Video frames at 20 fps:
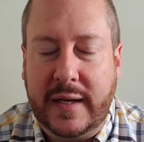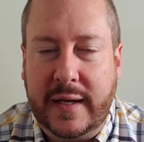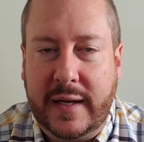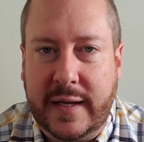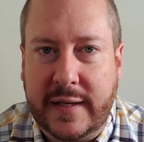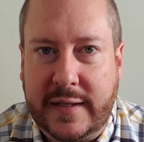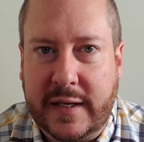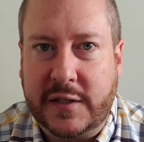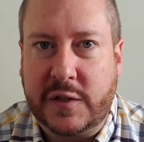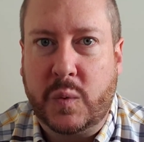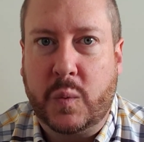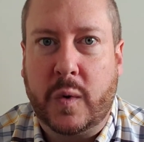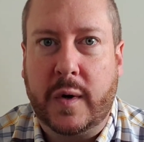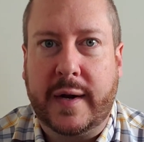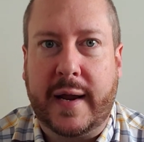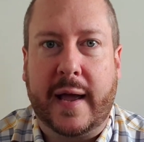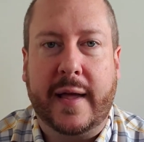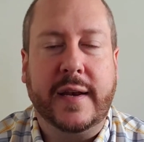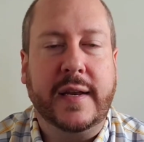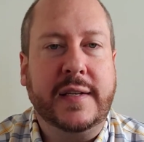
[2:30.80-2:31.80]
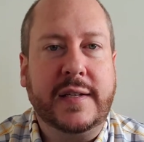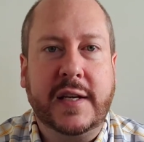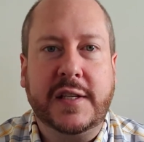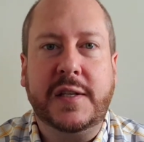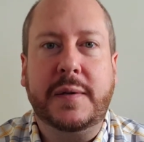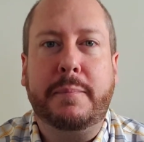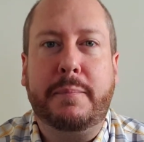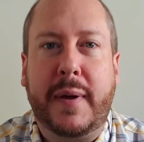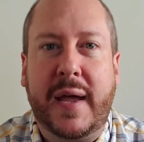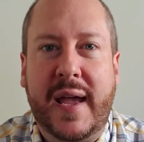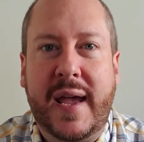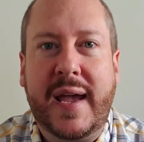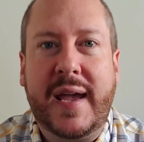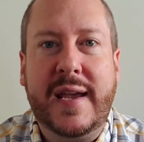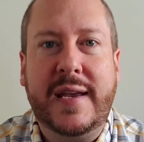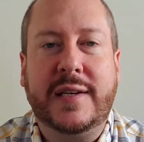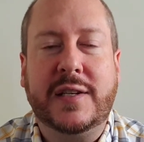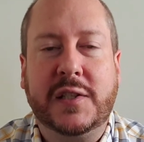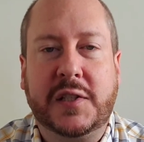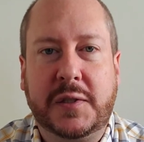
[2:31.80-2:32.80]
It doesn't work out. And it doesn't pay
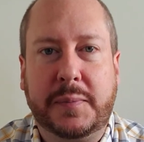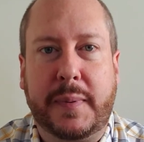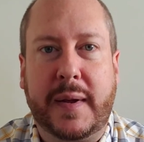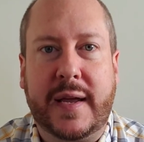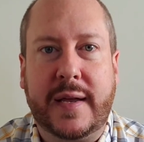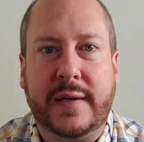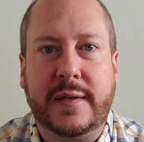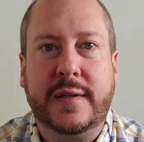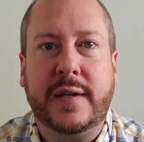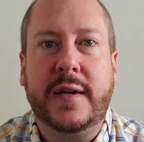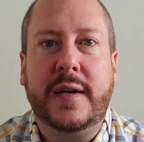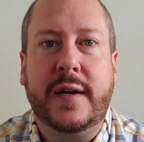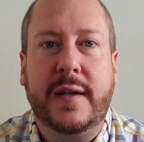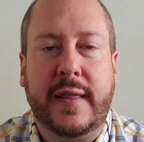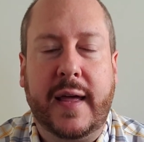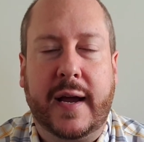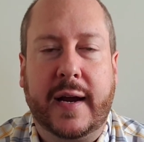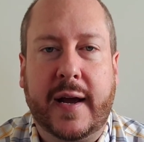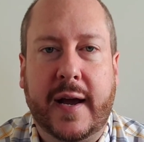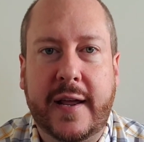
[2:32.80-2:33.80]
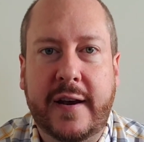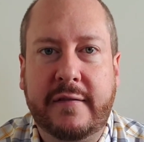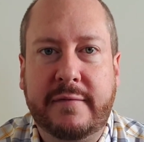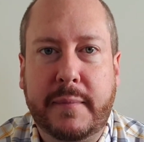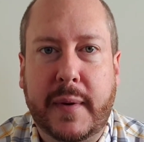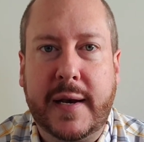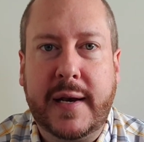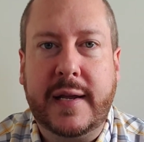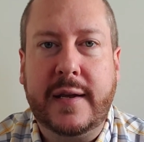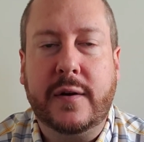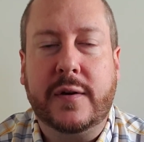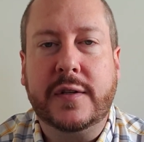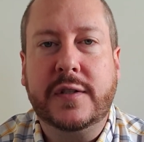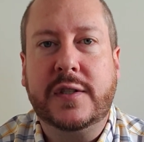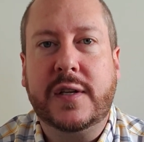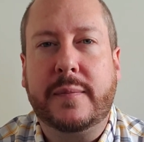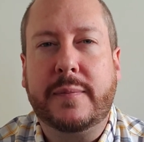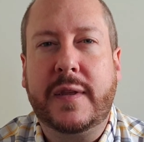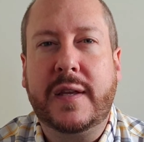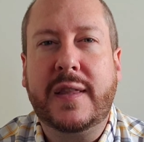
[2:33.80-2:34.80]
to spend that kind of money on
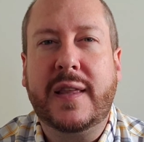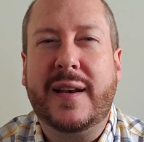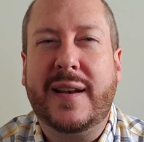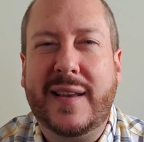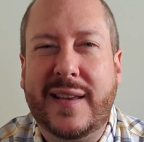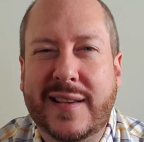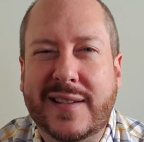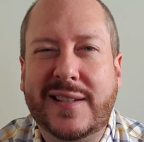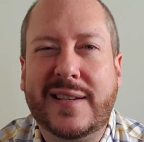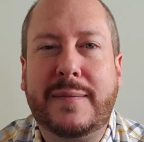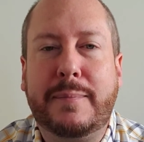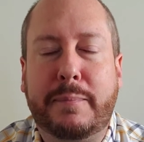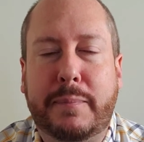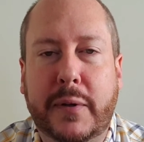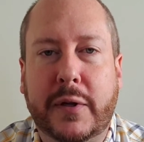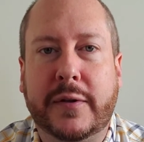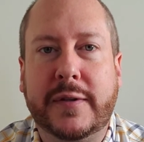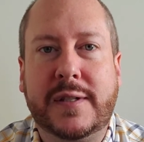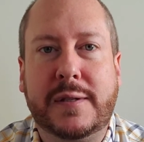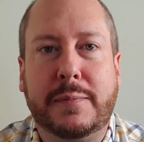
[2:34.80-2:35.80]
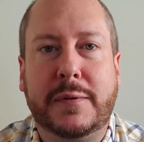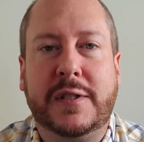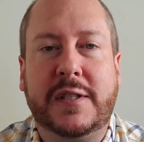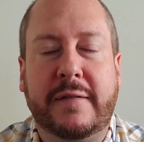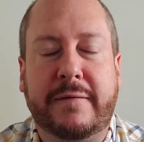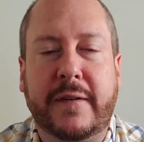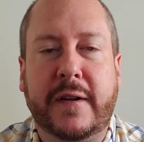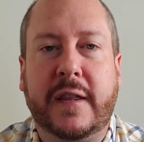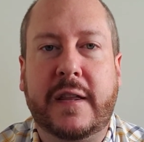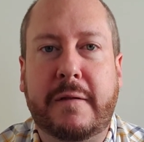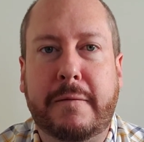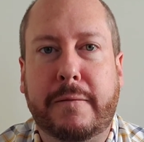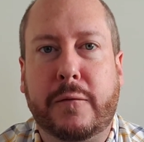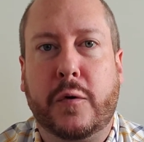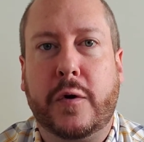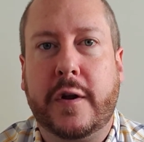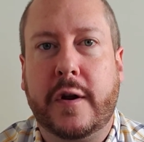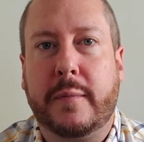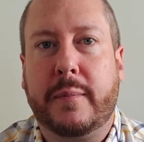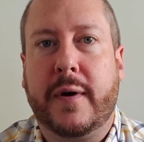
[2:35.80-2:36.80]
something that isn't built specifically for
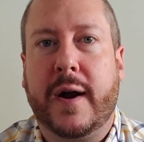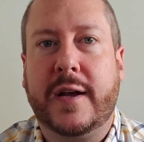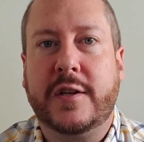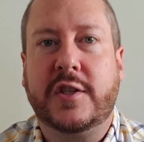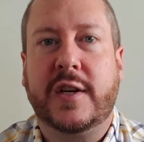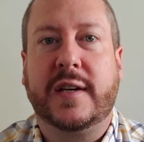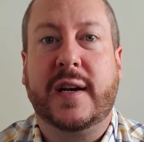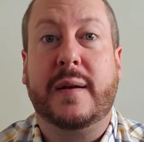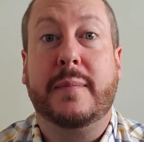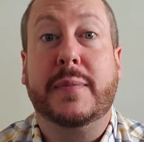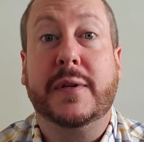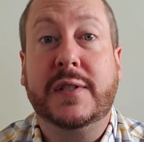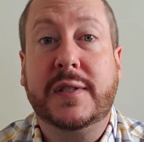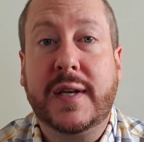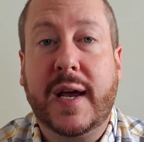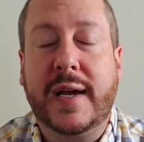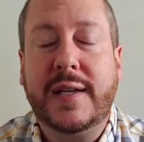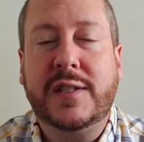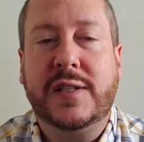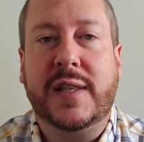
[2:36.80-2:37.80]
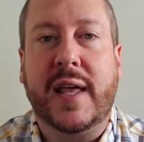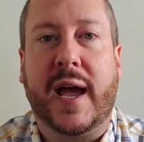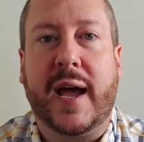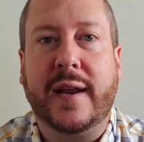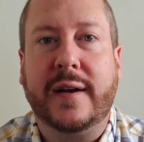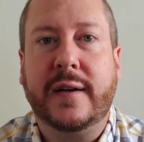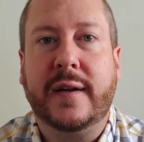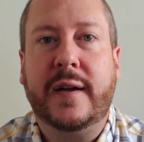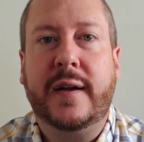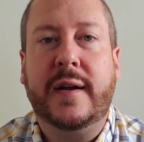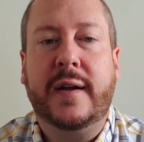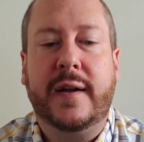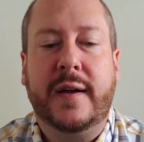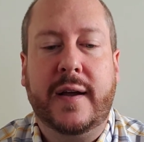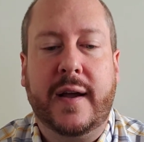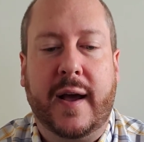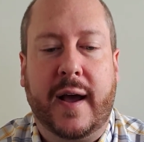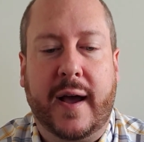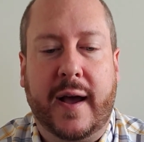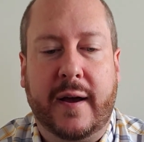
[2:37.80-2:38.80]
your project. And besides that,
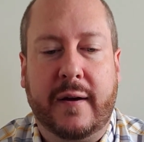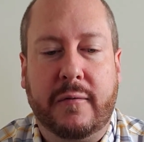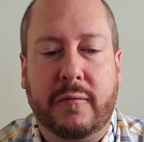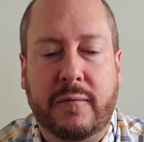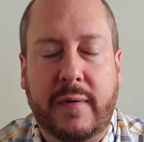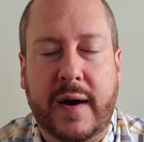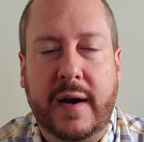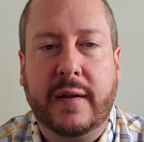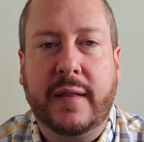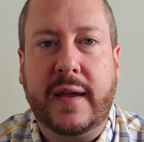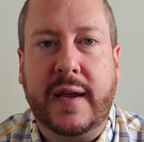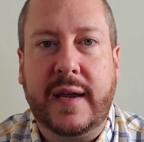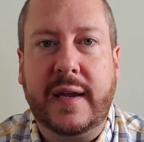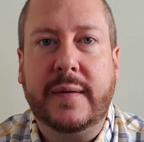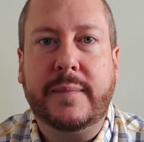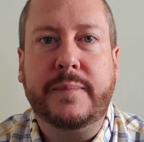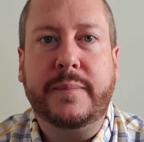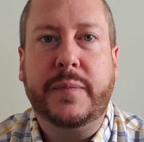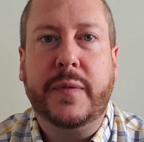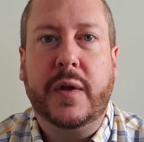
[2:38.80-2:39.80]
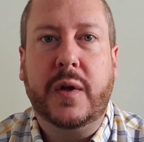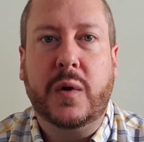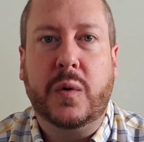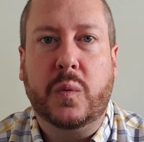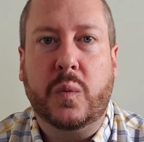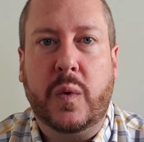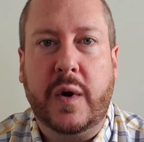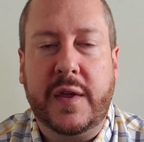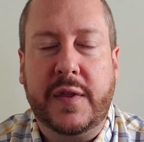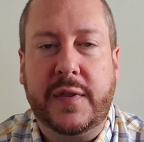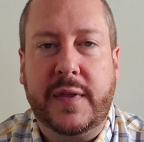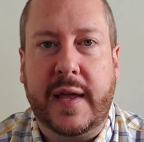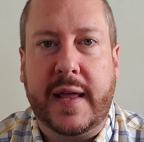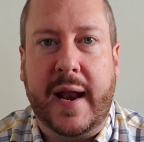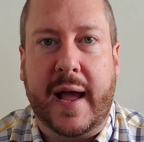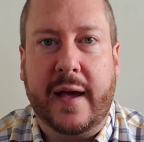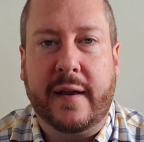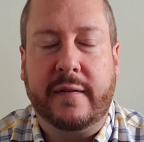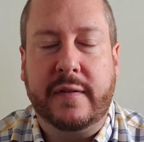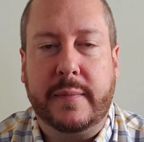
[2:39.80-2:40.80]
rarely with an
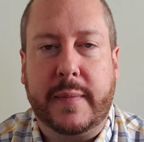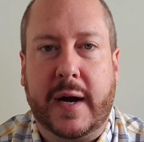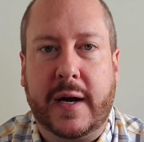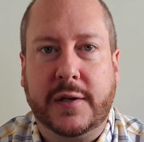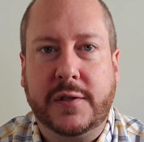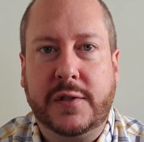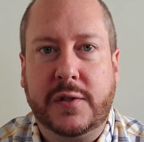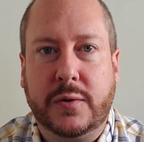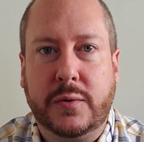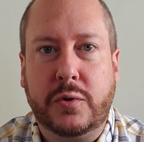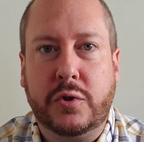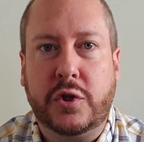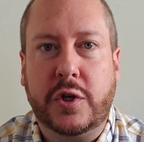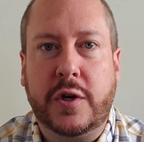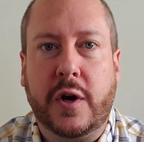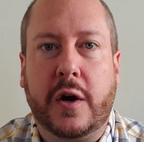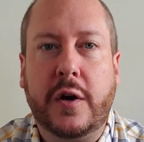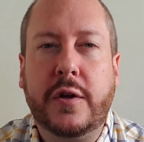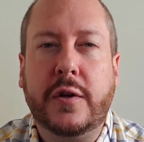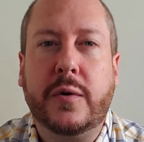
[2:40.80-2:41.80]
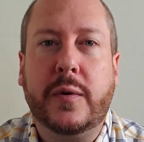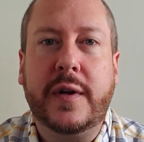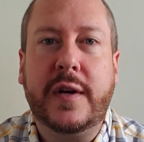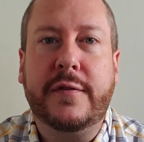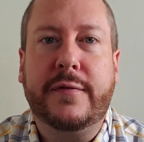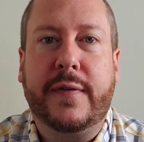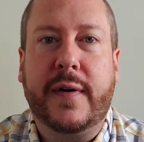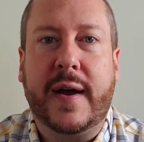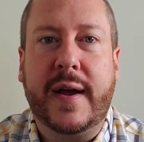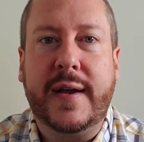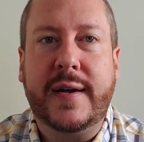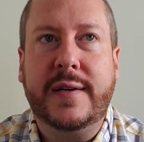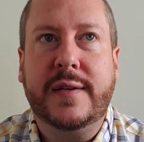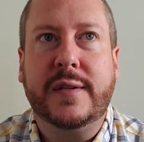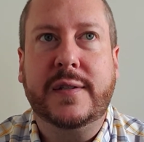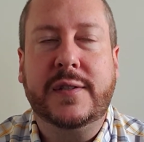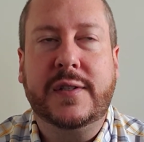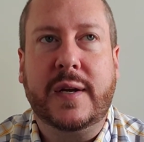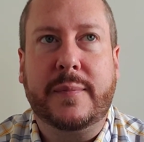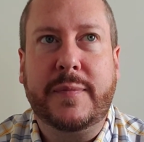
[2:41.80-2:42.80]
out-of-the-box solution are you going to find
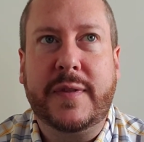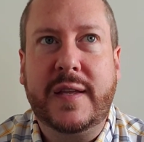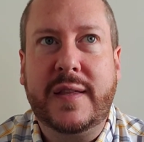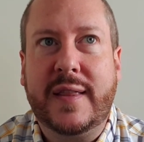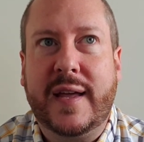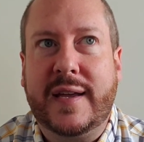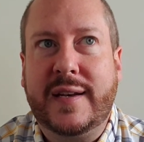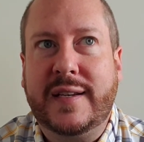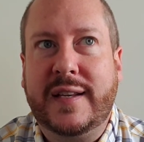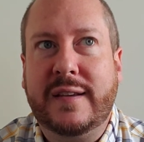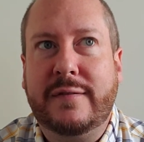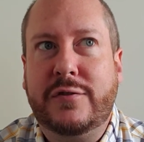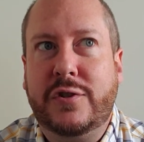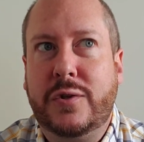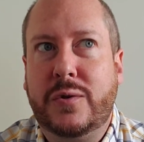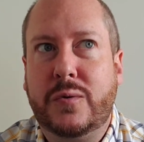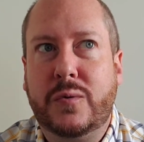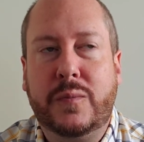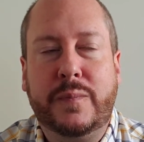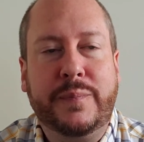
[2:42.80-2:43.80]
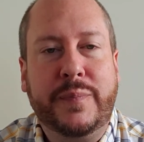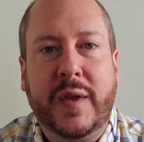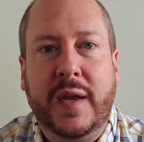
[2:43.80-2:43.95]
something that gives you